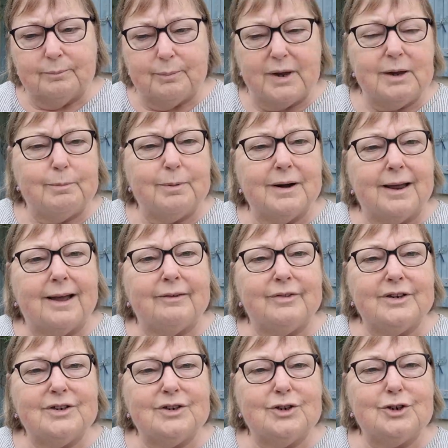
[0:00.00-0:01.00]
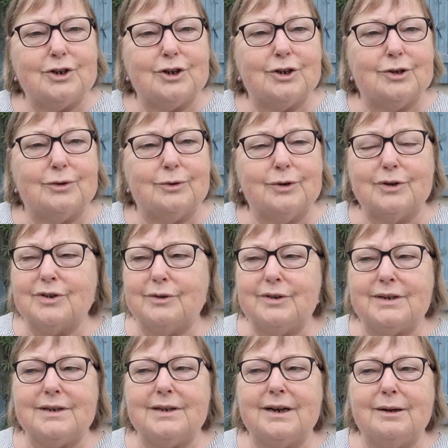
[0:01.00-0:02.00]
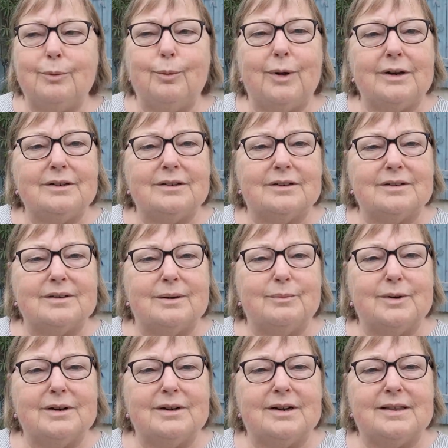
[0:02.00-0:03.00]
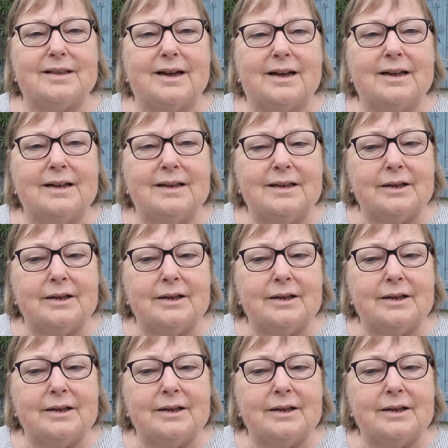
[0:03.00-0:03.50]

people are having to do. So it's little wonder someone like that,